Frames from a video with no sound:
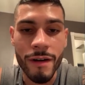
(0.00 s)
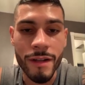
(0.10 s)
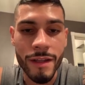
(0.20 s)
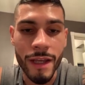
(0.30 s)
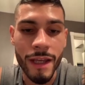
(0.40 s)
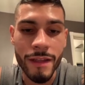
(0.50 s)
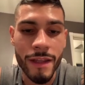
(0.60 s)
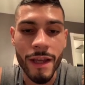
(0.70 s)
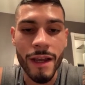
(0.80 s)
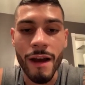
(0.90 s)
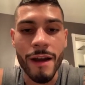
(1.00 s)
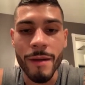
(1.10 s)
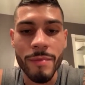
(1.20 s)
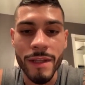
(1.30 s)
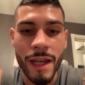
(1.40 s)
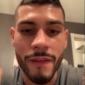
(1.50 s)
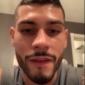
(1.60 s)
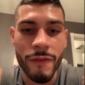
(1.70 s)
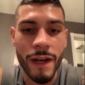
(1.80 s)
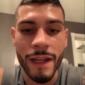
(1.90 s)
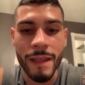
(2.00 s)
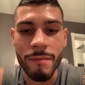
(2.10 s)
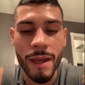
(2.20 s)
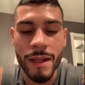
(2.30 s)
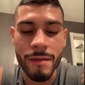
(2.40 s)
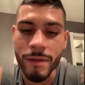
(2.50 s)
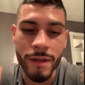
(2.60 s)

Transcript: and they get caught up in that and they feel like they made it.